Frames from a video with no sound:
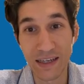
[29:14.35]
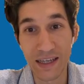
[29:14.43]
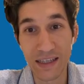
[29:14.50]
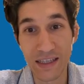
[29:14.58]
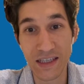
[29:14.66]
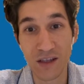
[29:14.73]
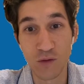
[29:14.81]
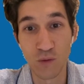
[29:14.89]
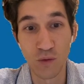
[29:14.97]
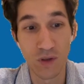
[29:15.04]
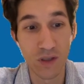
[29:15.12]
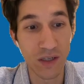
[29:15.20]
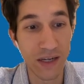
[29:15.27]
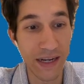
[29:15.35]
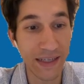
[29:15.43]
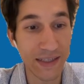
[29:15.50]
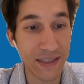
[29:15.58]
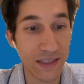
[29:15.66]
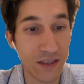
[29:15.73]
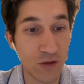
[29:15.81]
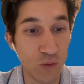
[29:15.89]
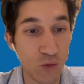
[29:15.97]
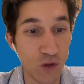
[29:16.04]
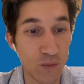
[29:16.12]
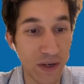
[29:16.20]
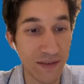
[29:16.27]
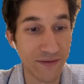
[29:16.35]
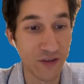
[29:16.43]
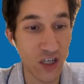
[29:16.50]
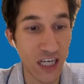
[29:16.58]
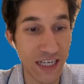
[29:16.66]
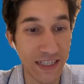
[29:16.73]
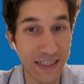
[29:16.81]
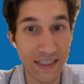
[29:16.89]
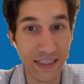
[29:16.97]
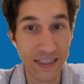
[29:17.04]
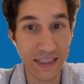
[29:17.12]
Let's do it. Let's do it, my friend.